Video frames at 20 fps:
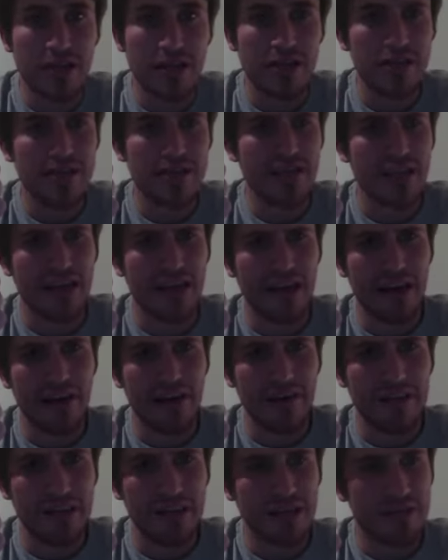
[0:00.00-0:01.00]
It's like
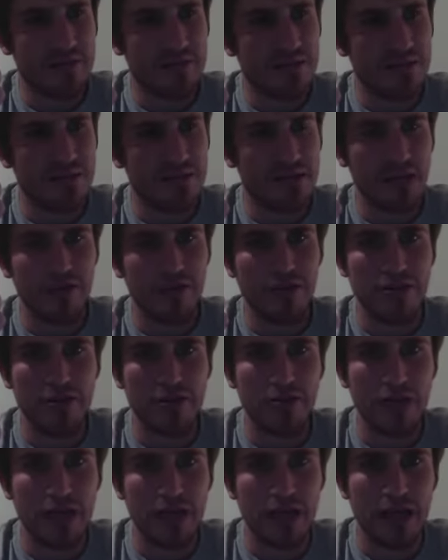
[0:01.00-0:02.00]
Galaxy 7 or
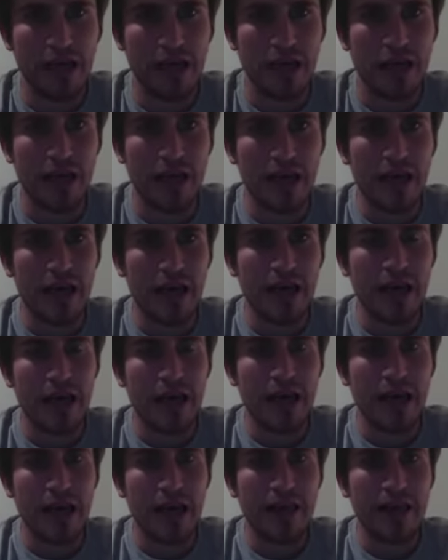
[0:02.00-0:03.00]
something like that.
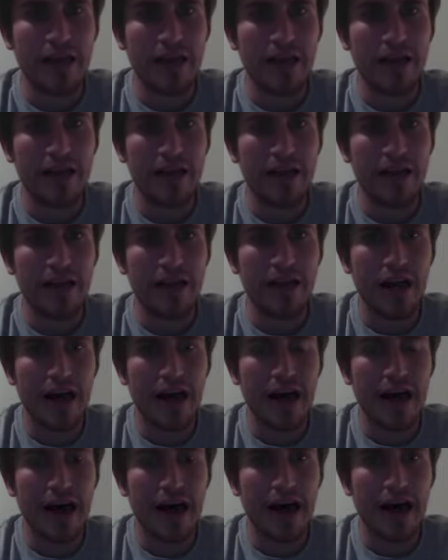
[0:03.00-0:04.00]
And then
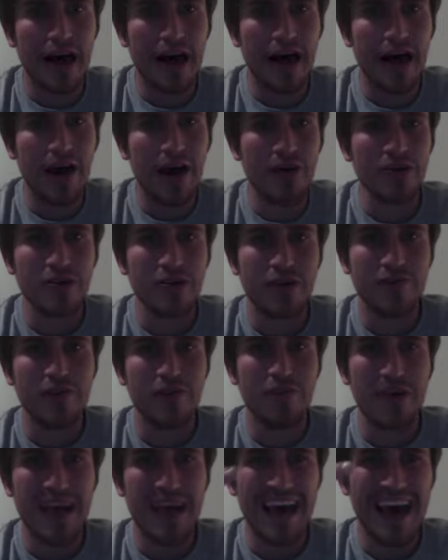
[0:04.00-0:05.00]
I also have to
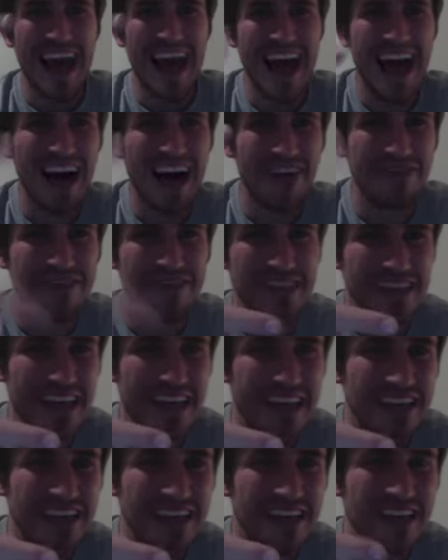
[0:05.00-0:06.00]
pay a ½
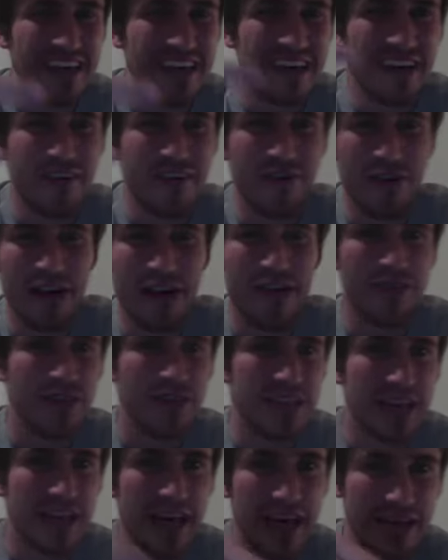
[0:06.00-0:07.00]
cent for every
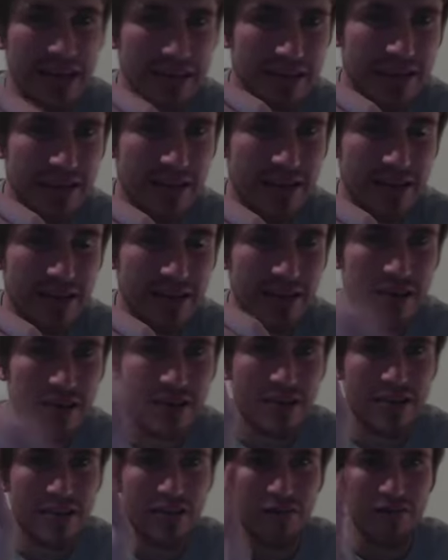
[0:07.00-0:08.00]
text.
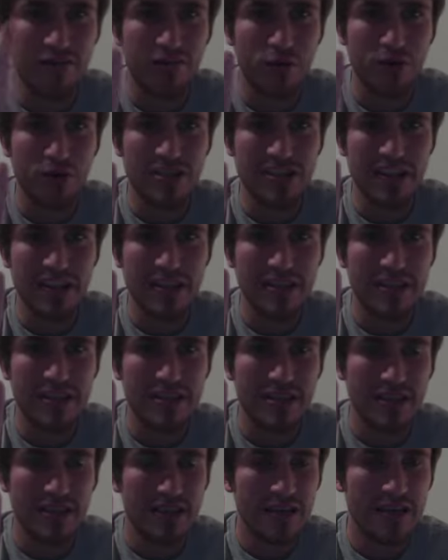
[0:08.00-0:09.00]
So 4 cents
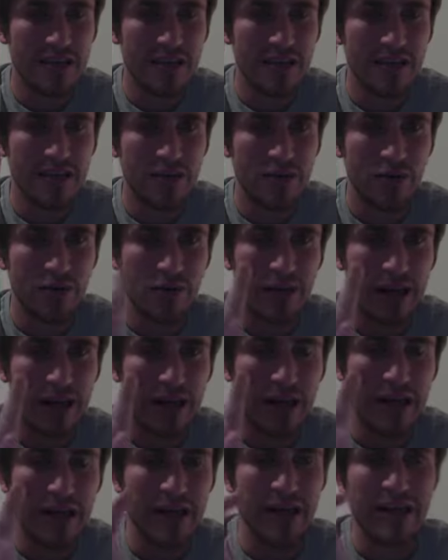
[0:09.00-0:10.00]
per minute,
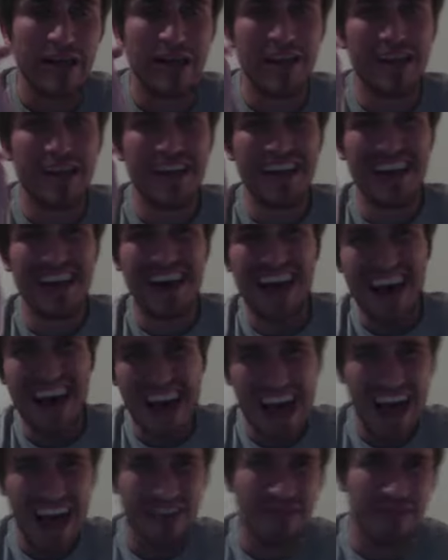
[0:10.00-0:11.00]
and then a
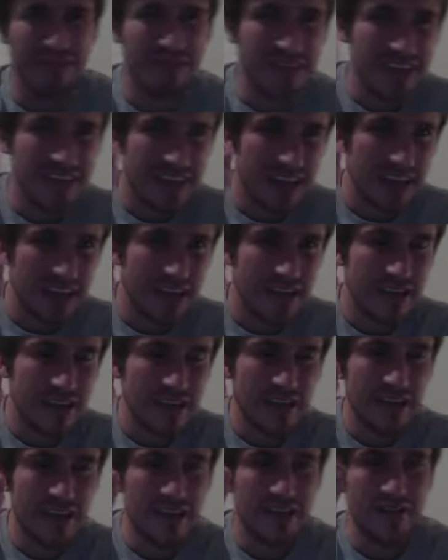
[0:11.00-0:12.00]
½ cent
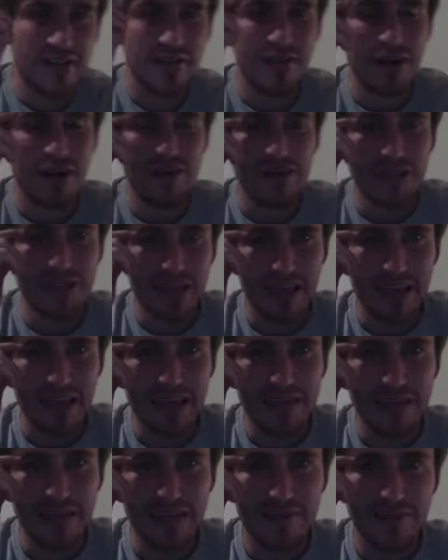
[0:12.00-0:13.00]
for every text.
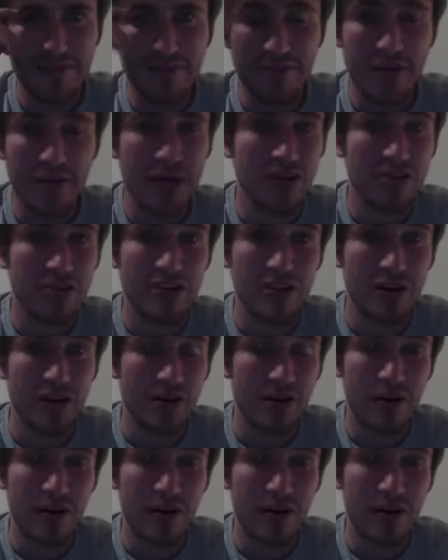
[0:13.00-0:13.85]
But here's the deal.